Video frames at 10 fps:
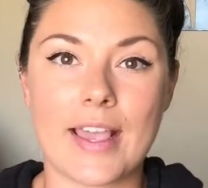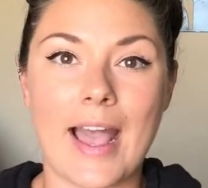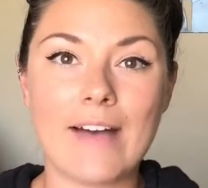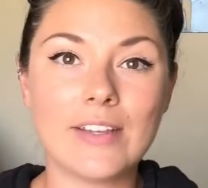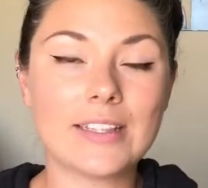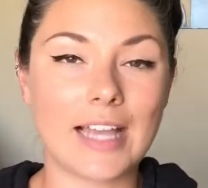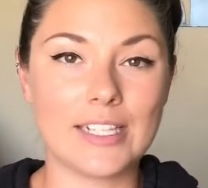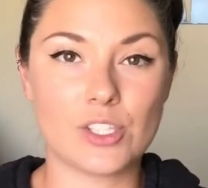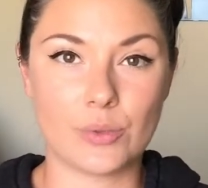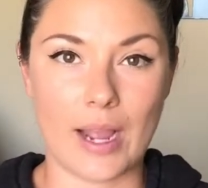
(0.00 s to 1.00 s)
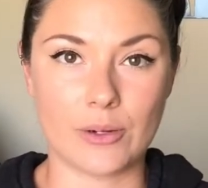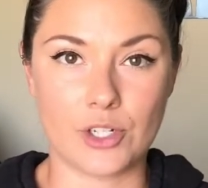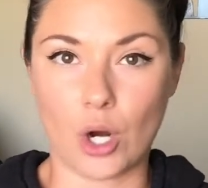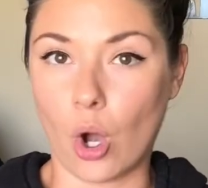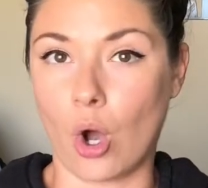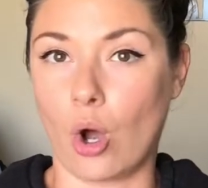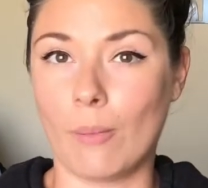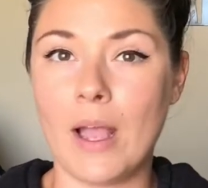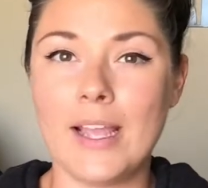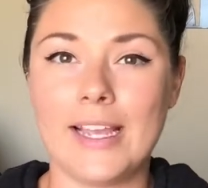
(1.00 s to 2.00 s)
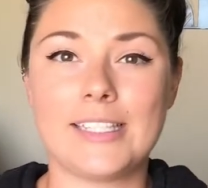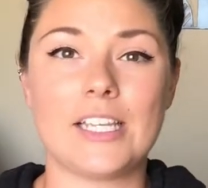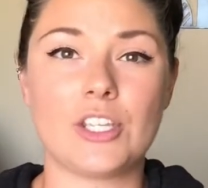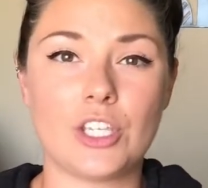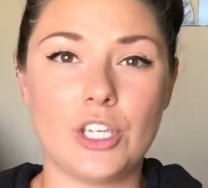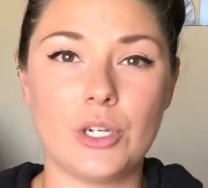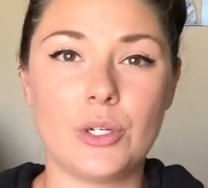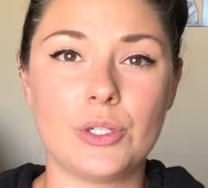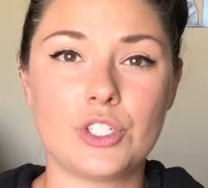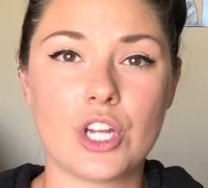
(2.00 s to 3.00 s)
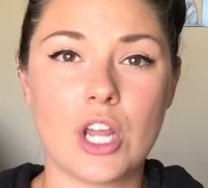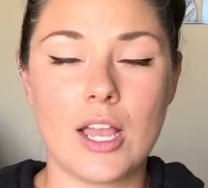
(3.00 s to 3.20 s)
Having lights around your home is a huge